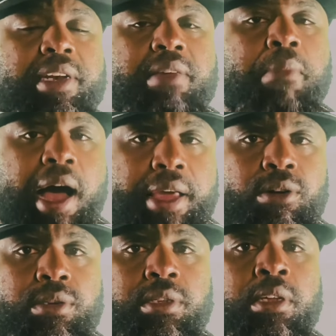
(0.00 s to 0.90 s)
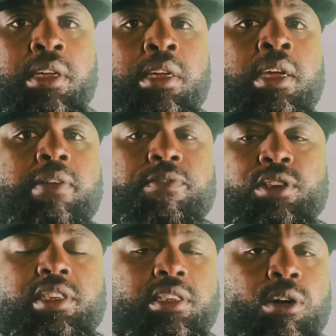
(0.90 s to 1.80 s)
miles
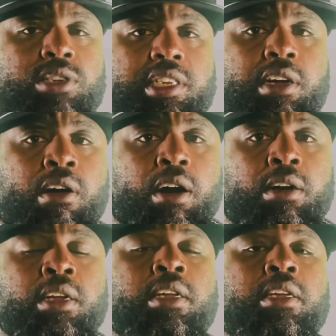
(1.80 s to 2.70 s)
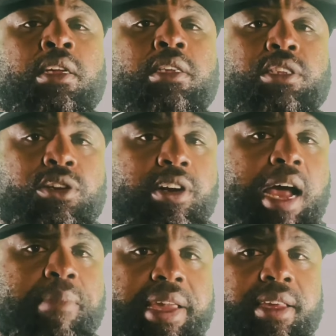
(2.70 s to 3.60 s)
versus OTR, so you're
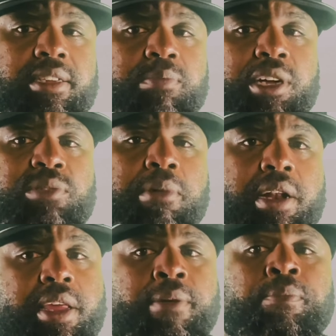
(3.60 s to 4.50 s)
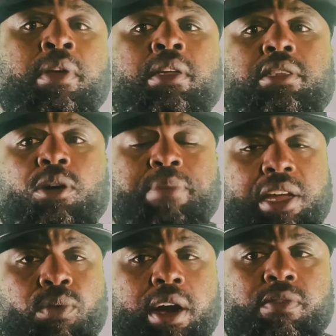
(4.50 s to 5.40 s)
not making as much money. So be
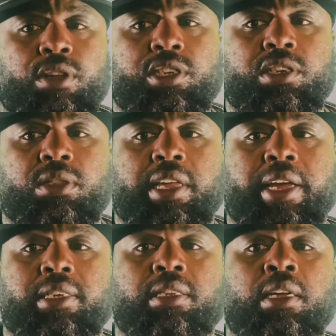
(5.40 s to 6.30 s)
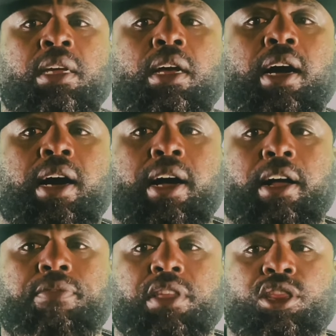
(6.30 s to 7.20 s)
aware of those two things.
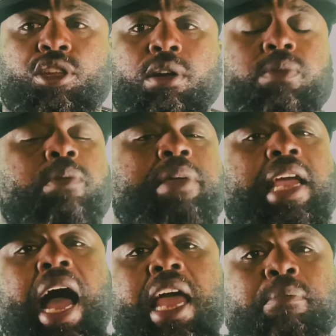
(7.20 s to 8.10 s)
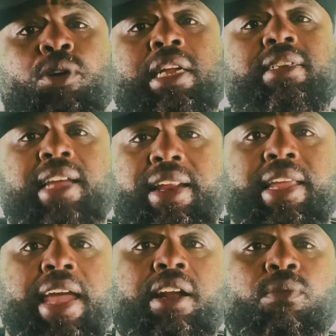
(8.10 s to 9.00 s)
Uh, the third would be I am on a
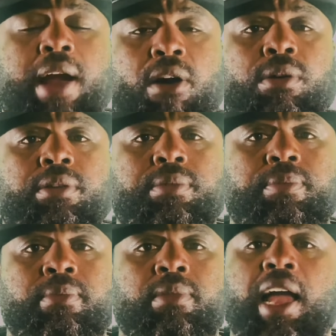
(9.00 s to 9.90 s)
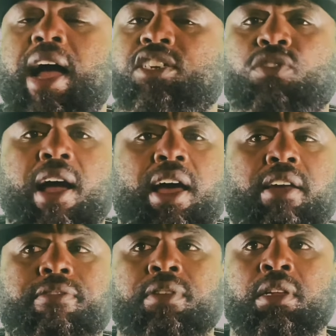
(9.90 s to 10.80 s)
dedicated route. I
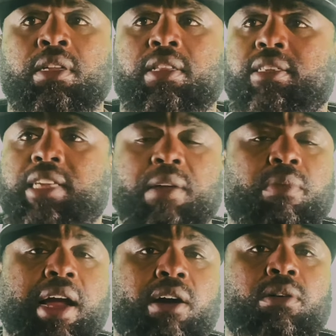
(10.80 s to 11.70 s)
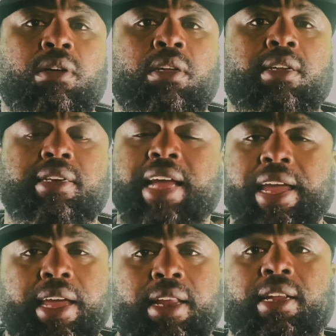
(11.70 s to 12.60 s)
drive the same route
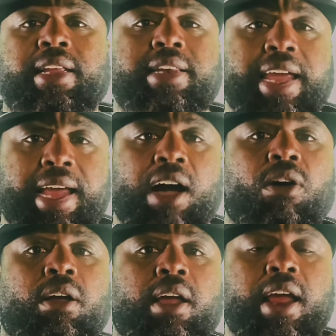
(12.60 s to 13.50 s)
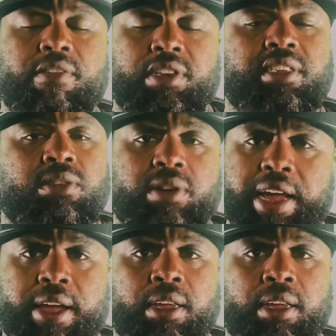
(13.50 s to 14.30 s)
day in and day out every single day